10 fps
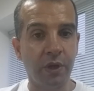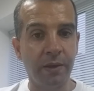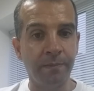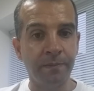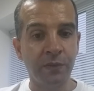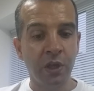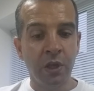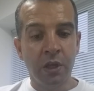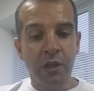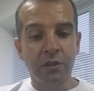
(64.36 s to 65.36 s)
for him.
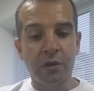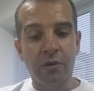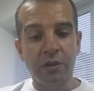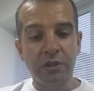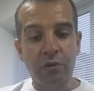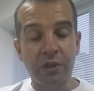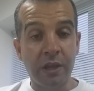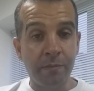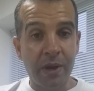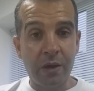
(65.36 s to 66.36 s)
So he's
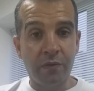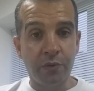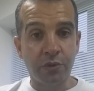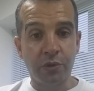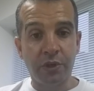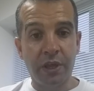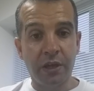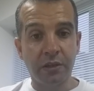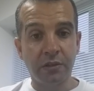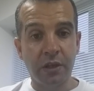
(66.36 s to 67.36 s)
already in power for 2
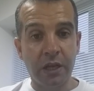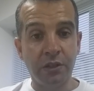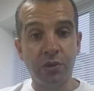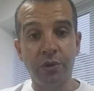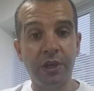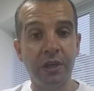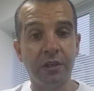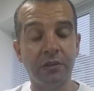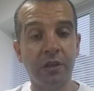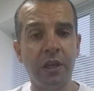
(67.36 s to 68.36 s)
years. In 2
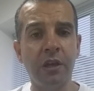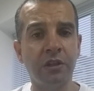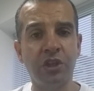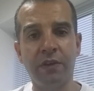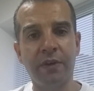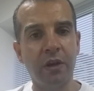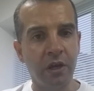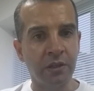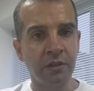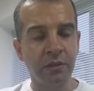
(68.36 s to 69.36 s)
years he achieved a
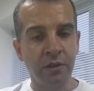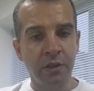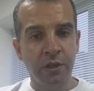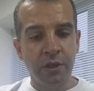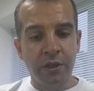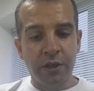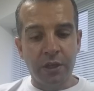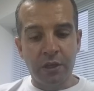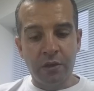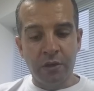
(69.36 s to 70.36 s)
lot,
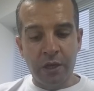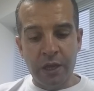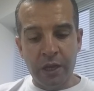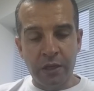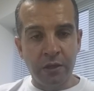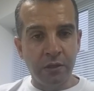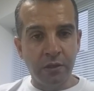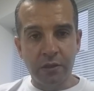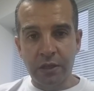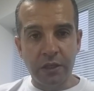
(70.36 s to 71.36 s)
you know, and
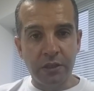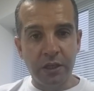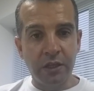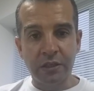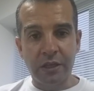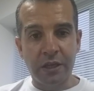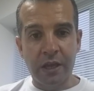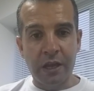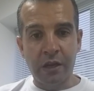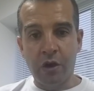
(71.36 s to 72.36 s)

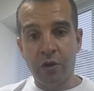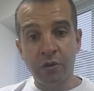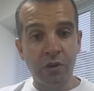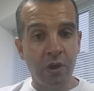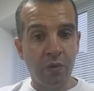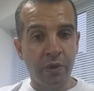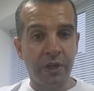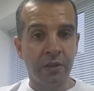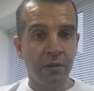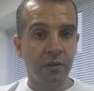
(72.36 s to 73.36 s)
continuously and
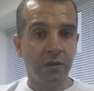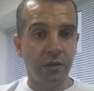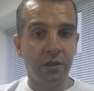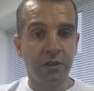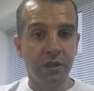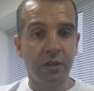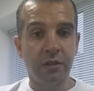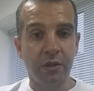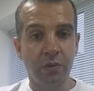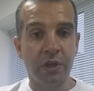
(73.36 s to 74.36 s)
ongoing he's still
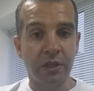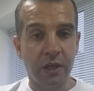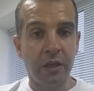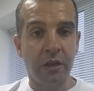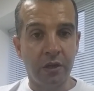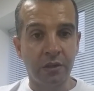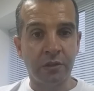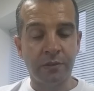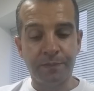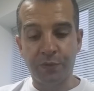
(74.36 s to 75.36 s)
doing it a lot
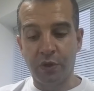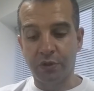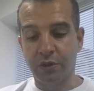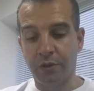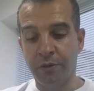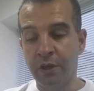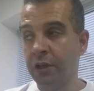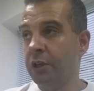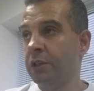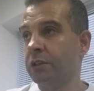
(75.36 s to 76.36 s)
also.
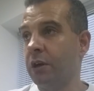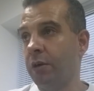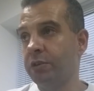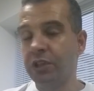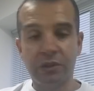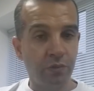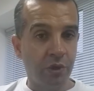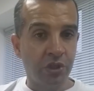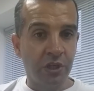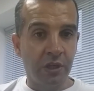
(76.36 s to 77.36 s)
So I was just
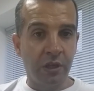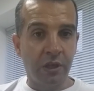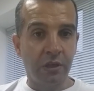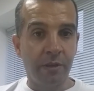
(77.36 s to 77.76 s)
watching